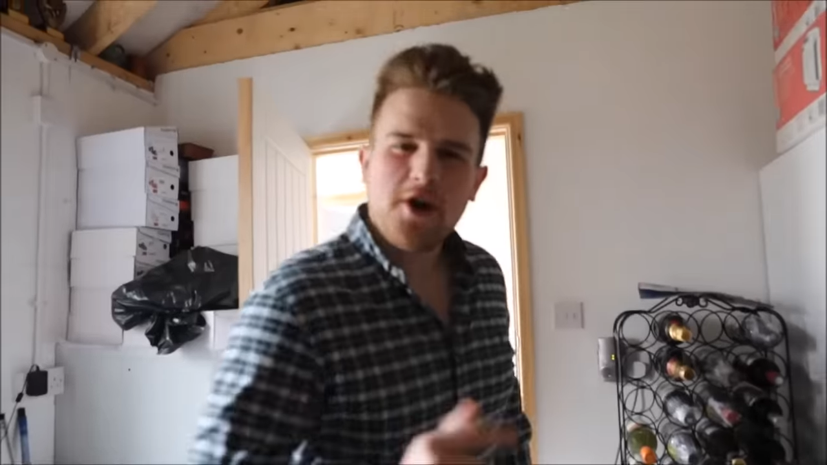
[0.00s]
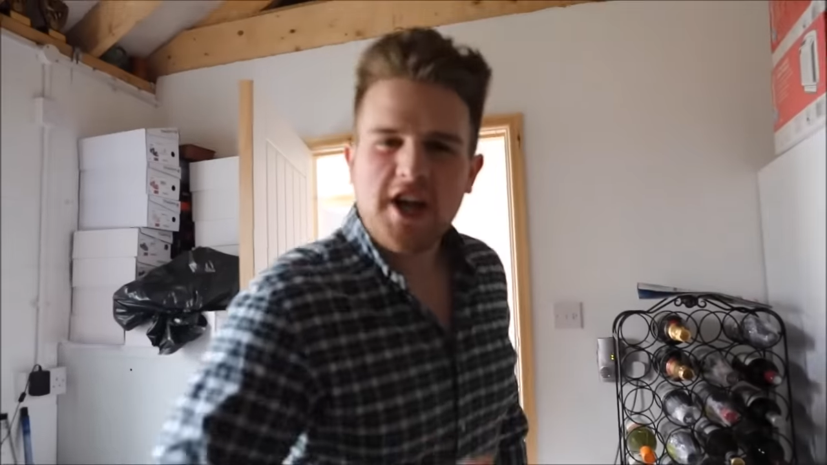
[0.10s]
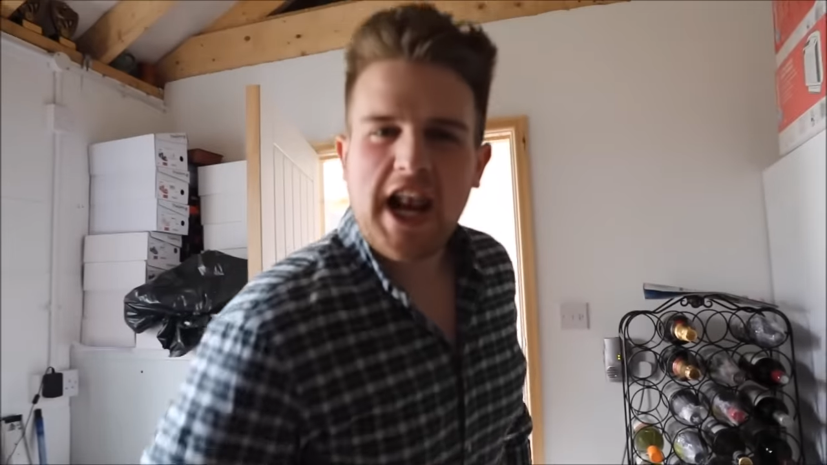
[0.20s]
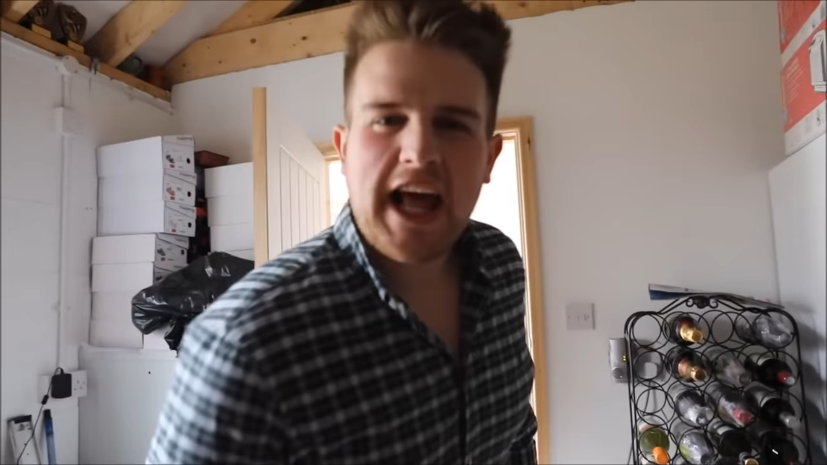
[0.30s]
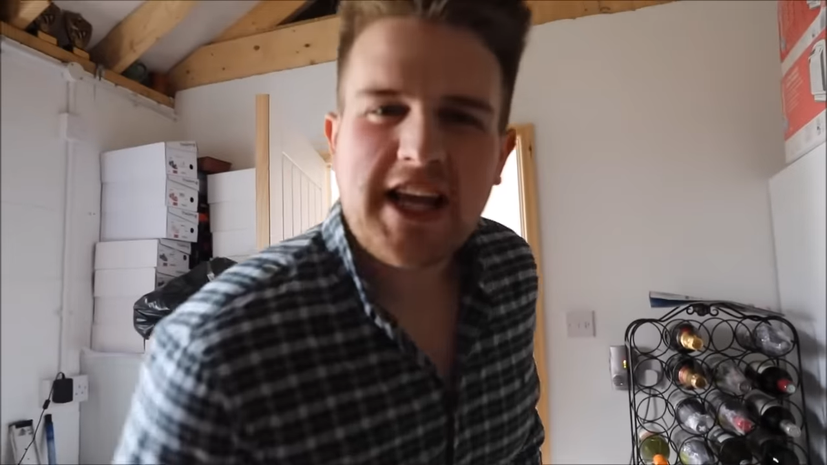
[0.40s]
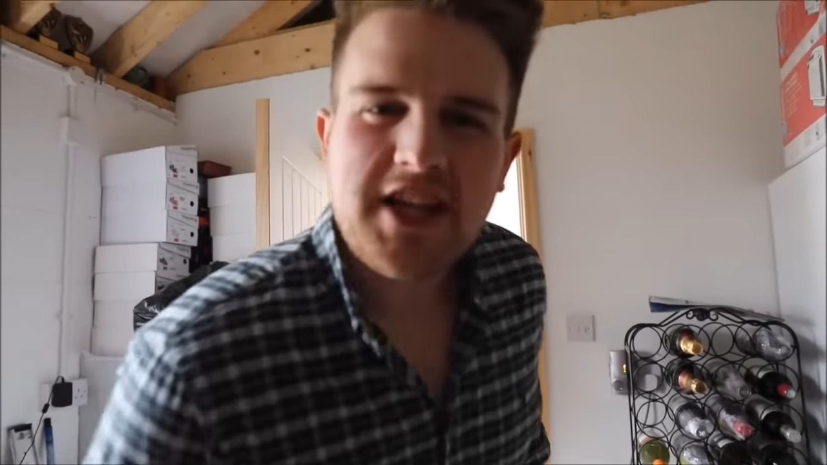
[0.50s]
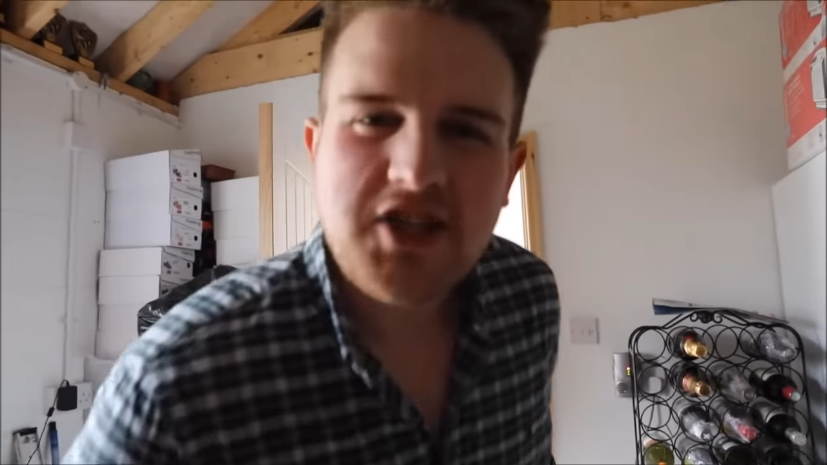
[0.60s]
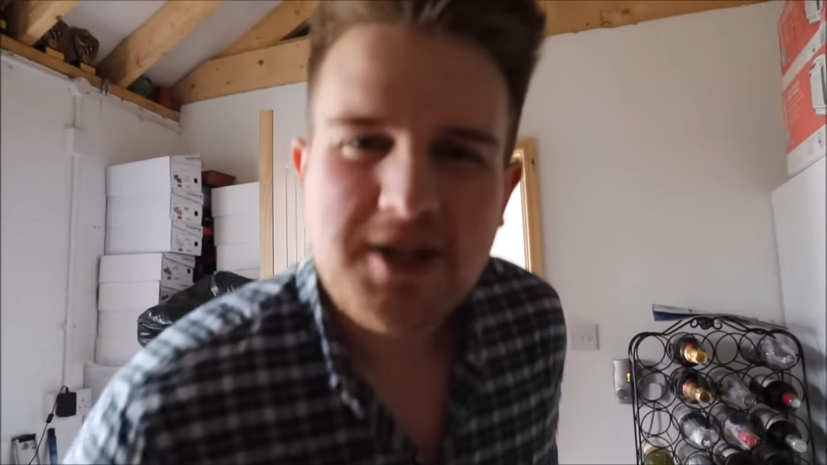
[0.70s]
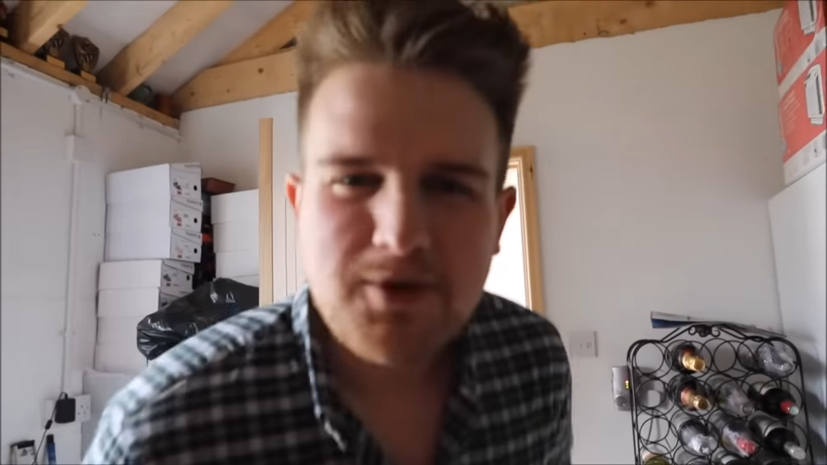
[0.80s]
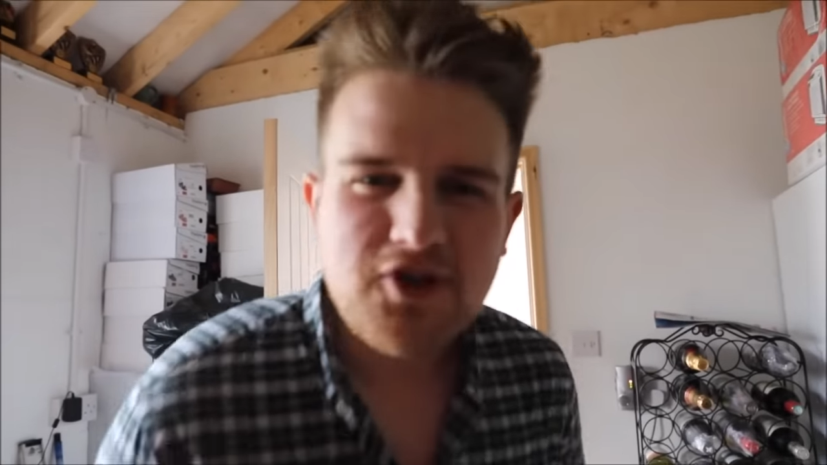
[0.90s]
I want you to like
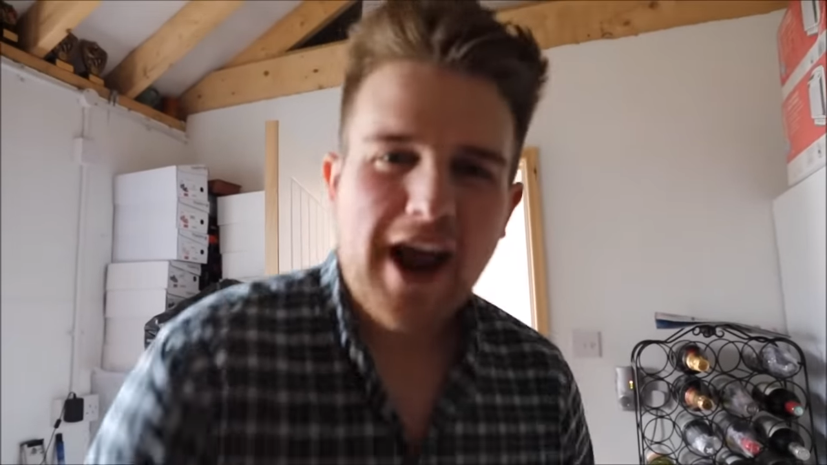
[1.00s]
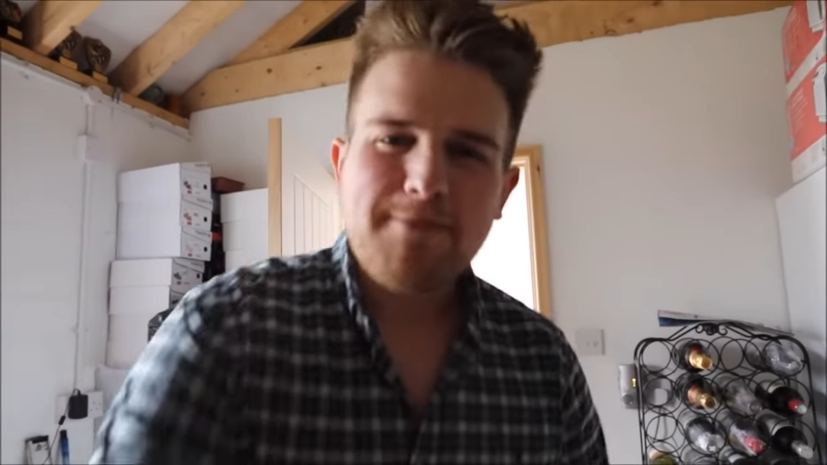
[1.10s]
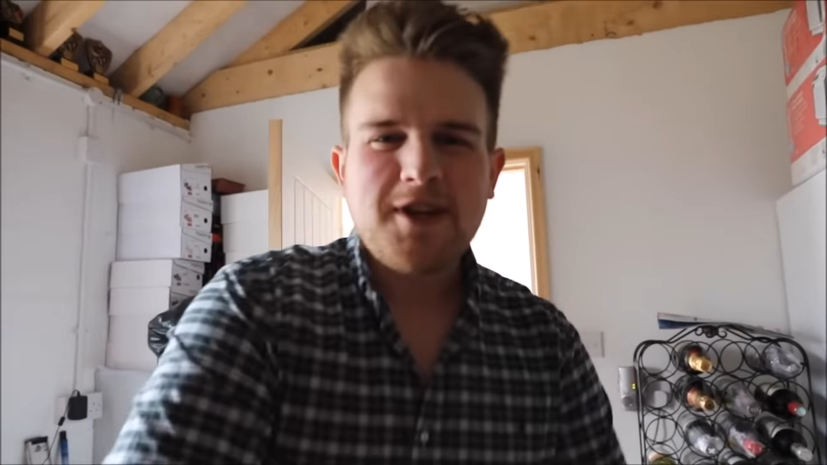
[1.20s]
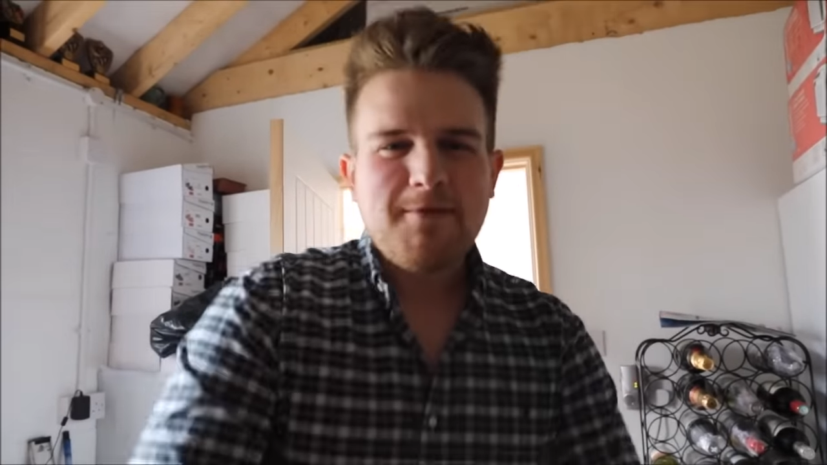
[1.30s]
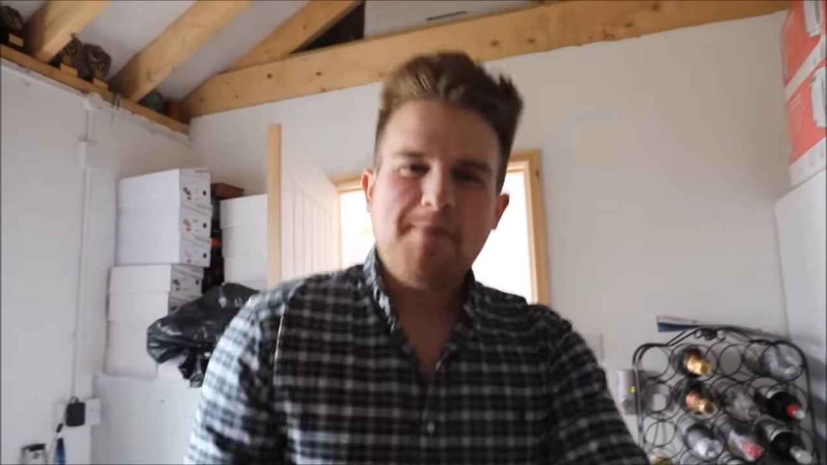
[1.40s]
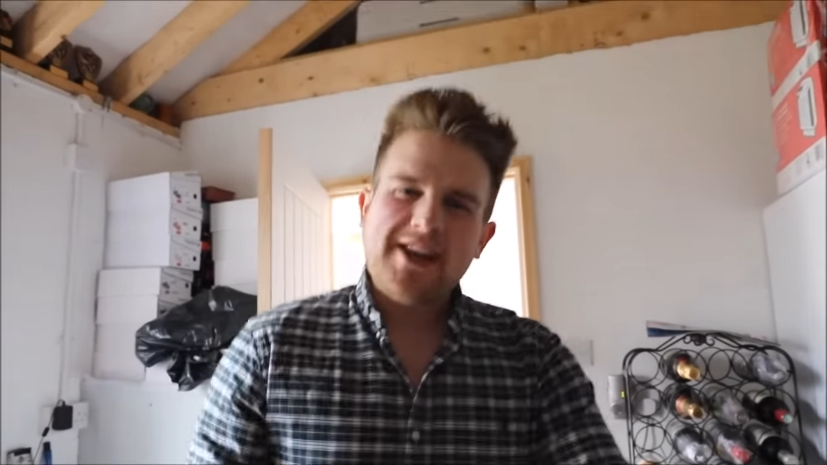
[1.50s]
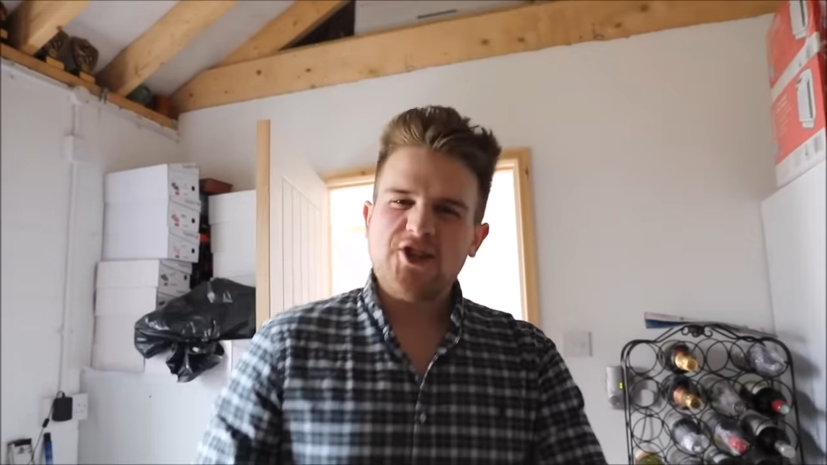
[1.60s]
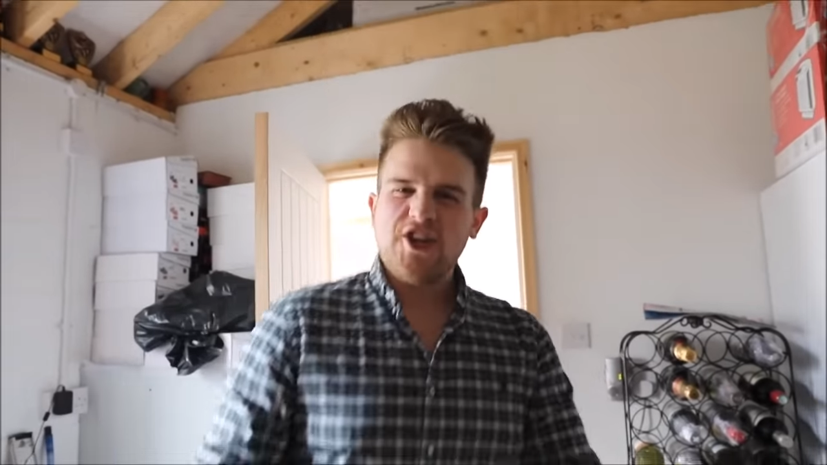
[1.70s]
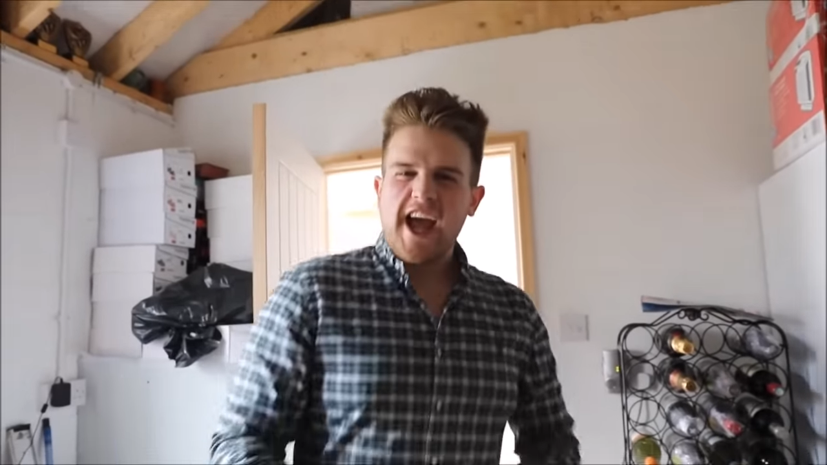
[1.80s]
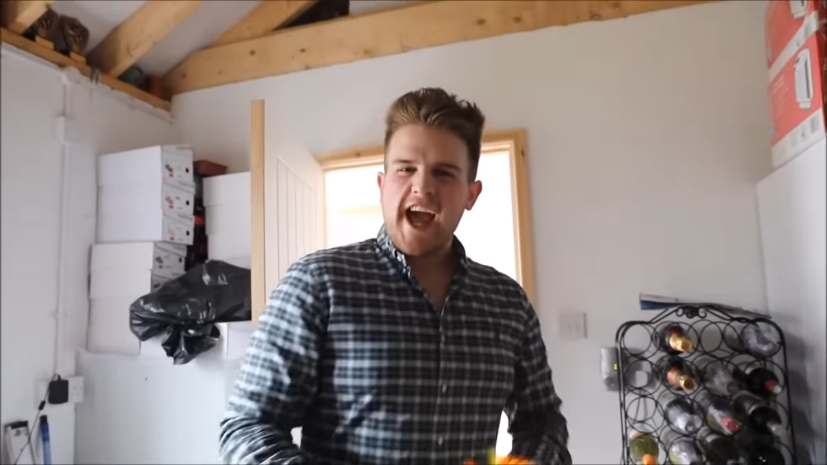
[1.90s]
and subscribe to my
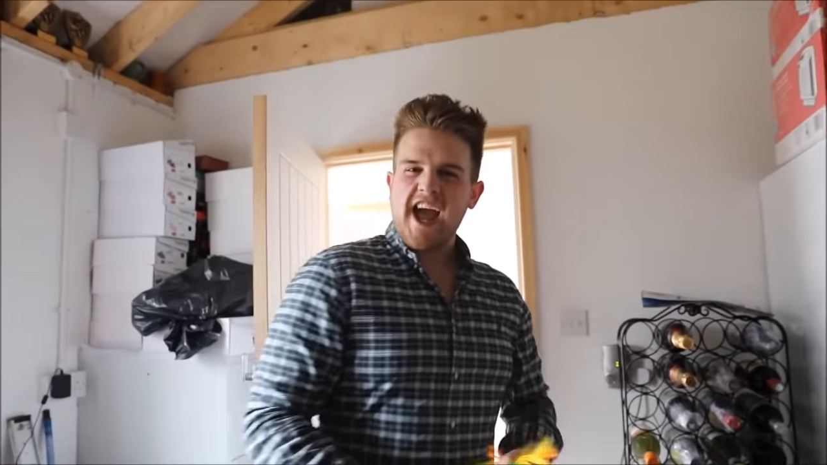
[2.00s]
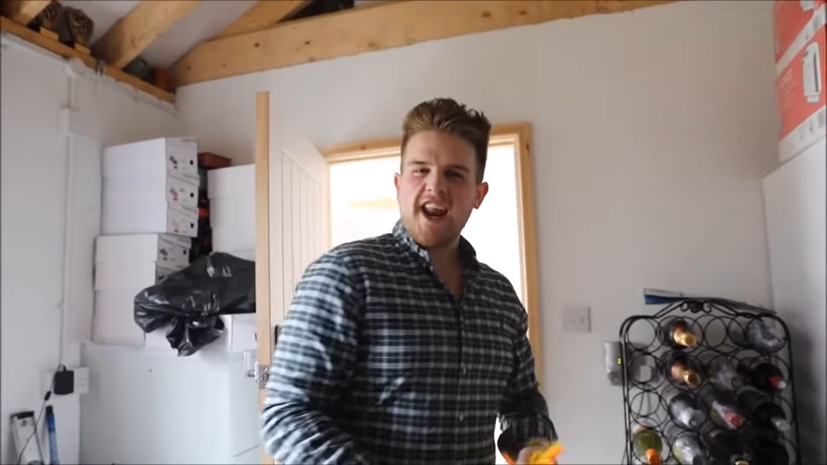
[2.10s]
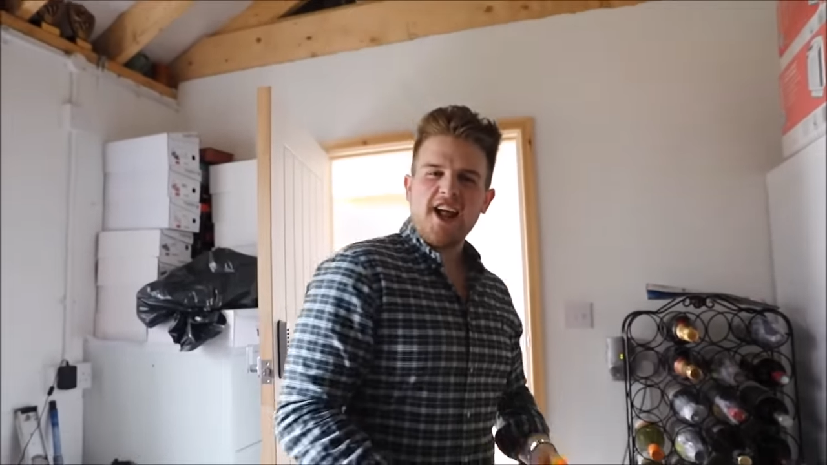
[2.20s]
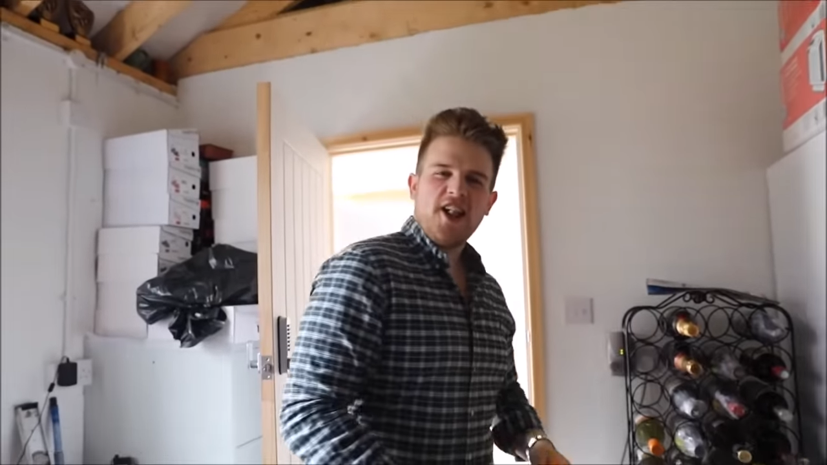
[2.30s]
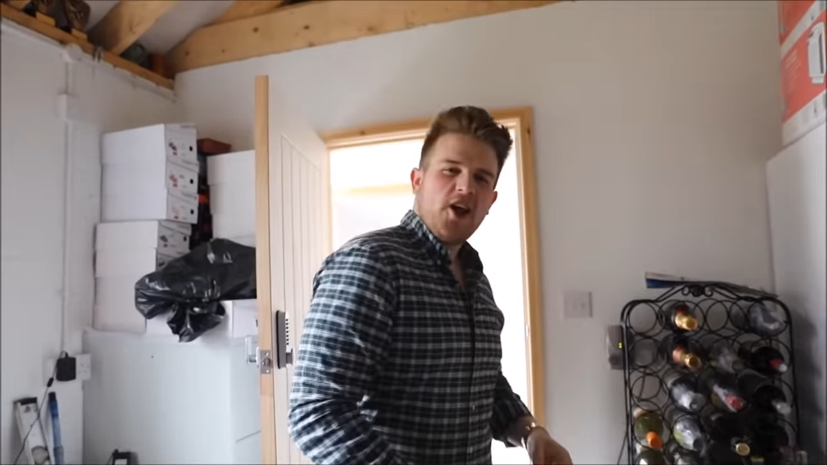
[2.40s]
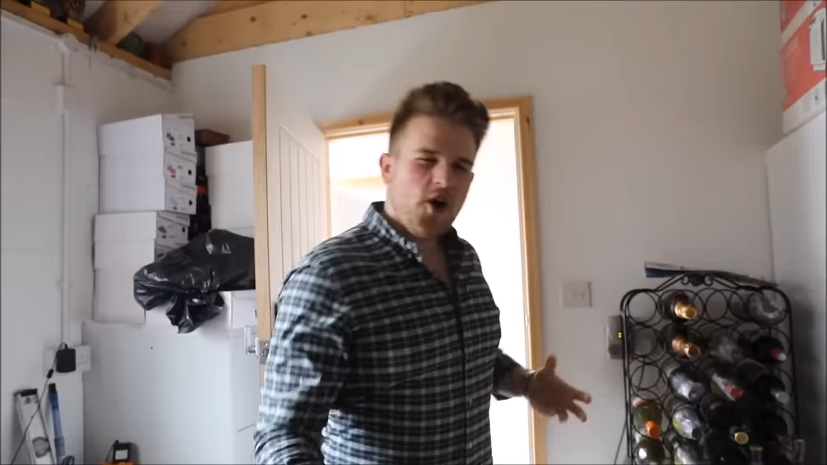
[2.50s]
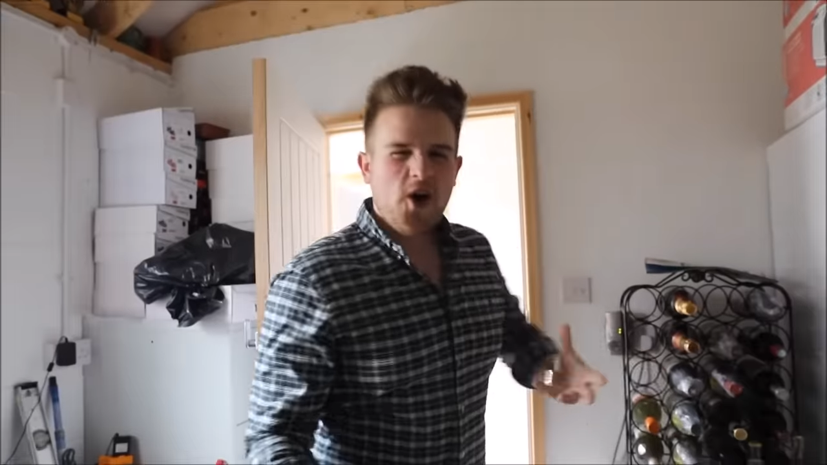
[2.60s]
channel.